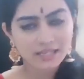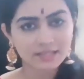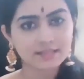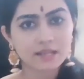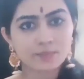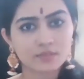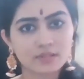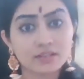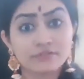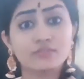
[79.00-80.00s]

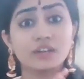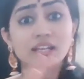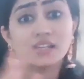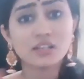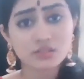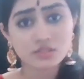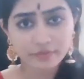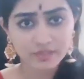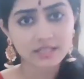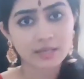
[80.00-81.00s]
steps, different variations
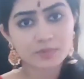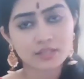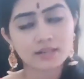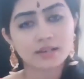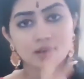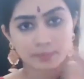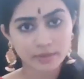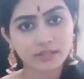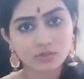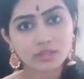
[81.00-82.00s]
of steps that are
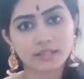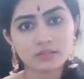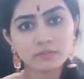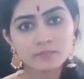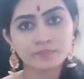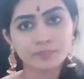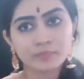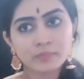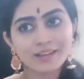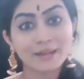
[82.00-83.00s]
combined together,
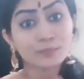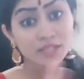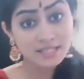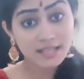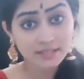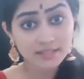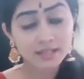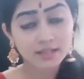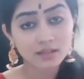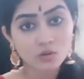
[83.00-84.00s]

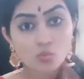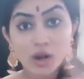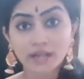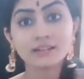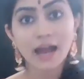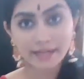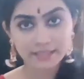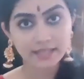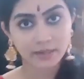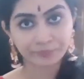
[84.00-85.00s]
representing one
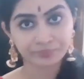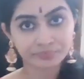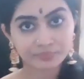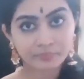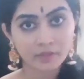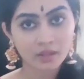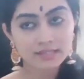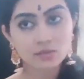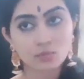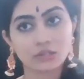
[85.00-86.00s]
idea.
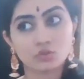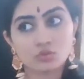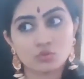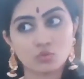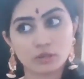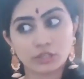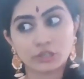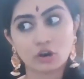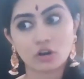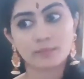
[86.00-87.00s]
So when you
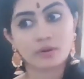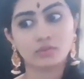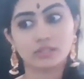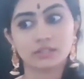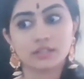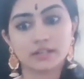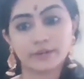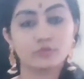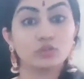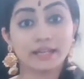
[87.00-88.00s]
talk about
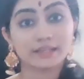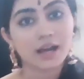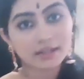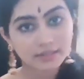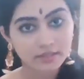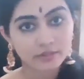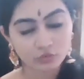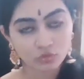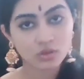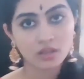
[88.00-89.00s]
an Adavu like
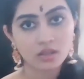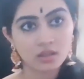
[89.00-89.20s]
Natadavu,